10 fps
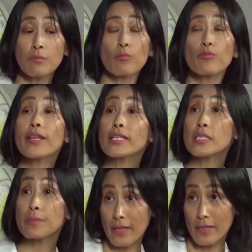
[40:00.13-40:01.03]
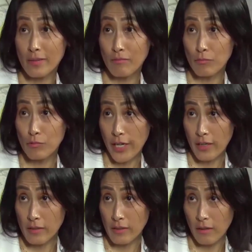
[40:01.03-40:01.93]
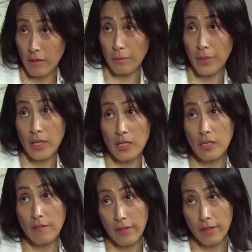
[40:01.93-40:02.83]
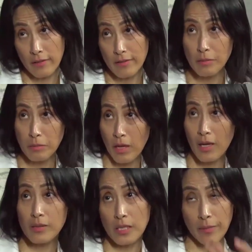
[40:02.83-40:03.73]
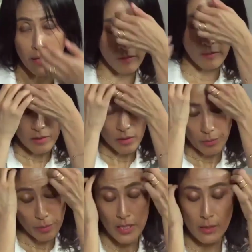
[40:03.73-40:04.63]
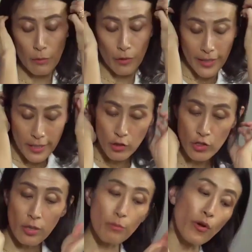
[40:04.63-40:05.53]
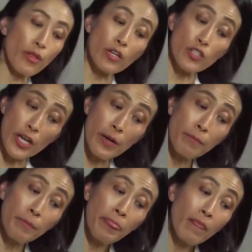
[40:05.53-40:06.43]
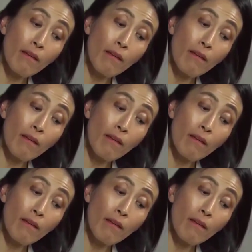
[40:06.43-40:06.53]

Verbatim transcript: has more breathing space, right? Um, because of his blossoming, the, blossoming relationship with Russia.